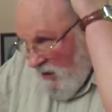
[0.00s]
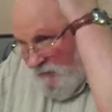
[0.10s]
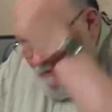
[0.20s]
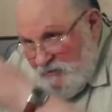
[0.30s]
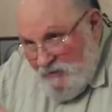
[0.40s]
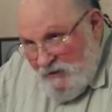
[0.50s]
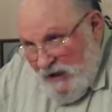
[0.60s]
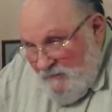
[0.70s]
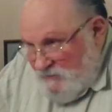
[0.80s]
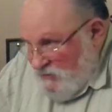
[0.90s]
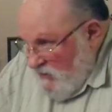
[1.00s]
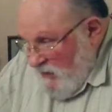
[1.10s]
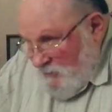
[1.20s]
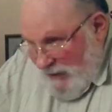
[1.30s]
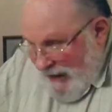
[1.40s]
widow Nain's
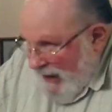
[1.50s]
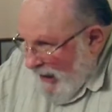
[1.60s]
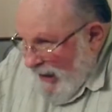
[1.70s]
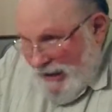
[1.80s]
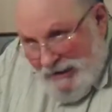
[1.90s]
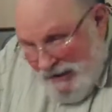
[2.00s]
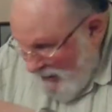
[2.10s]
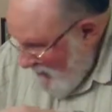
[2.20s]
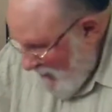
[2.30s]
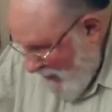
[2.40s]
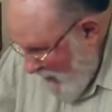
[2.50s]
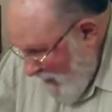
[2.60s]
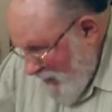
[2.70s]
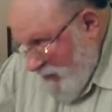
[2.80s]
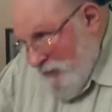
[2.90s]
son, but hey,
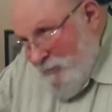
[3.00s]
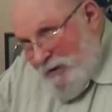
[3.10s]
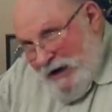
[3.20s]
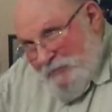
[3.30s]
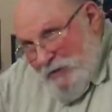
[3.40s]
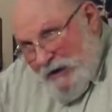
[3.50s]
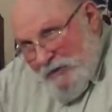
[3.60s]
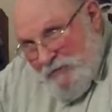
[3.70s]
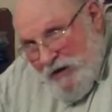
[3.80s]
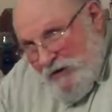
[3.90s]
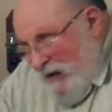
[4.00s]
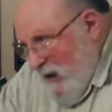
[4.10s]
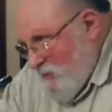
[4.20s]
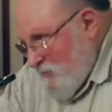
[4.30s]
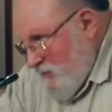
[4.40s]
nobody wanted around
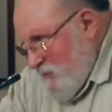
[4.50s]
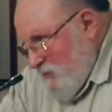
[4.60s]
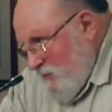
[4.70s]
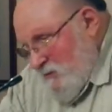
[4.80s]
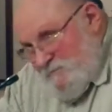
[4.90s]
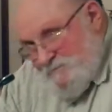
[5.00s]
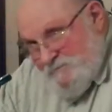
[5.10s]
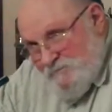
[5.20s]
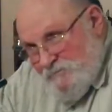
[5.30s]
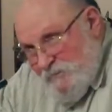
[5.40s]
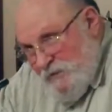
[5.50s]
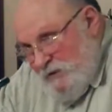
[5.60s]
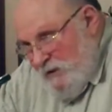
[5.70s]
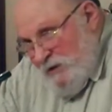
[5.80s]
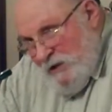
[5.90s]
Lazarus. Yeah, right.
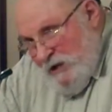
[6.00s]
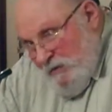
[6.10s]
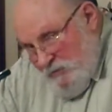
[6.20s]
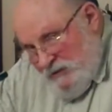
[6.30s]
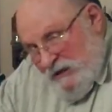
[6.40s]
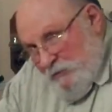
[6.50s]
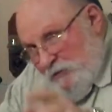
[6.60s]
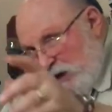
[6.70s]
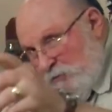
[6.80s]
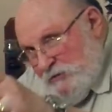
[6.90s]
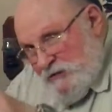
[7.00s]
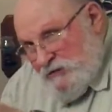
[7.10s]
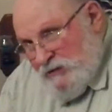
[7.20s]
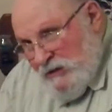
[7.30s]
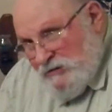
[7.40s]
But see, there really was
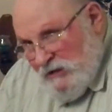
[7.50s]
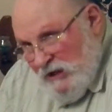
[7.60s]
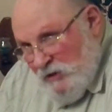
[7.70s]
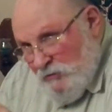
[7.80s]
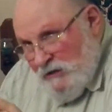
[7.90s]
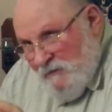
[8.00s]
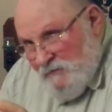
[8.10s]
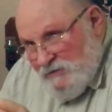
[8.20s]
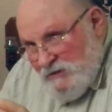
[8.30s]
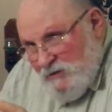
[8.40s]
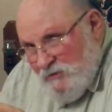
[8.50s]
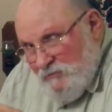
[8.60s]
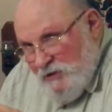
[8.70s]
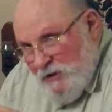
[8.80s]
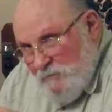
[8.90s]
essentially no difference in the
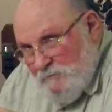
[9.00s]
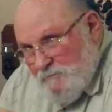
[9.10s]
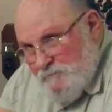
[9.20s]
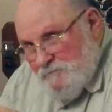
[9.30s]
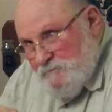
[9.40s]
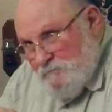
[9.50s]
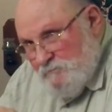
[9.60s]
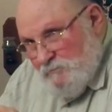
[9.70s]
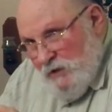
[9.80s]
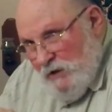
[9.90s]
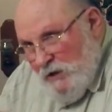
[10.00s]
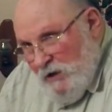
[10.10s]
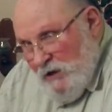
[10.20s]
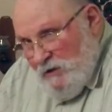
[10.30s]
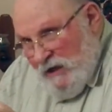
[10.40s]
three. Yeah,
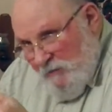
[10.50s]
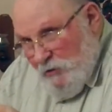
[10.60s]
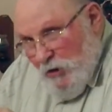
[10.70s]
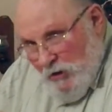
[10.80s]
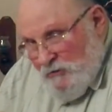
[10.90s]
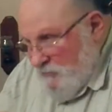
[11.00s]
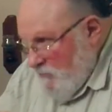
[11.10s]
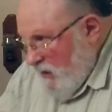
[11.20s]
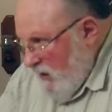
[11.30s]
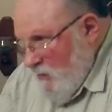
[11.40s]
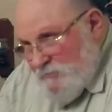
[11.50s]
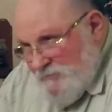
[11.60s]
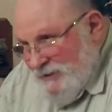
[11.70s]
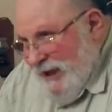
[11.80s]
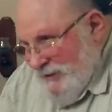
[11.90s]
yeah. They were all three
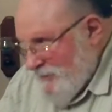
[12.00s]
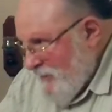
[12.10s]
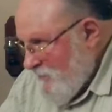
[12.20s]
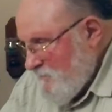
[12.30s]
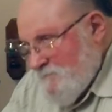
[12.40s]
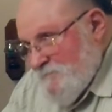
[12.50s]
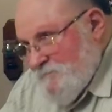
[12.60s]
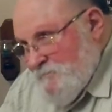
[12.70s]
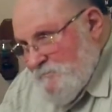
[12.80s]
dead. That's, right.